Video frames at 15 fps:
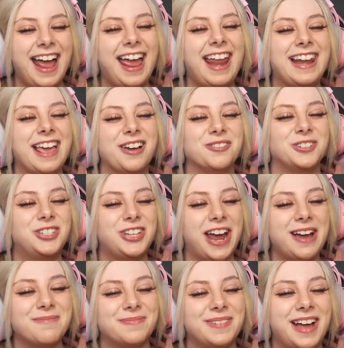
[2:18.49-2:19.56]
Hello,
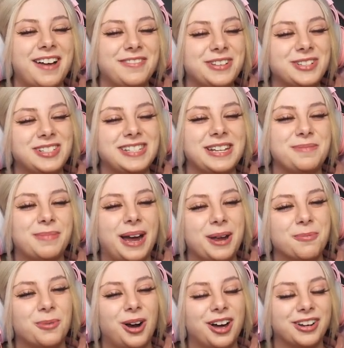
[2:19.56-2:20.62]
chap. Have you seen my
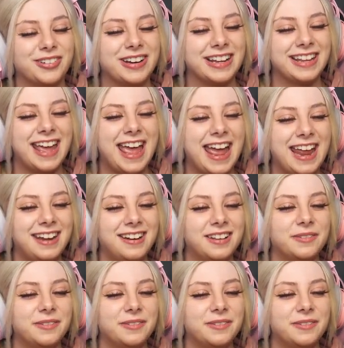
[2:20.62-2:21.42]
watering can?